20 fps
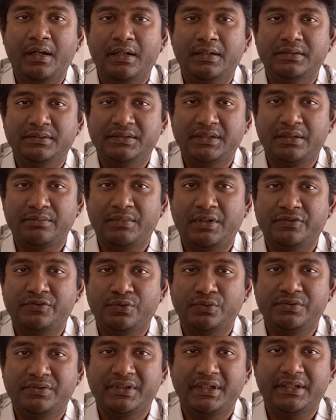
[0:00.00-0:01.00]
Some
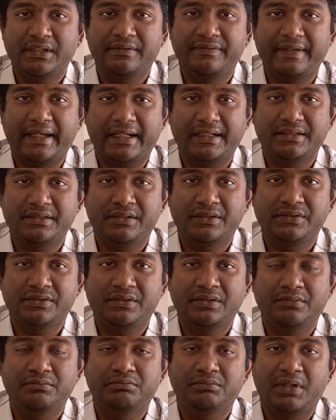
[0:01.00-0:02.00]
associated
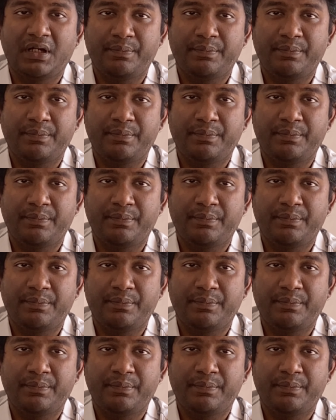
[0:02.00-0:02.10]
factors,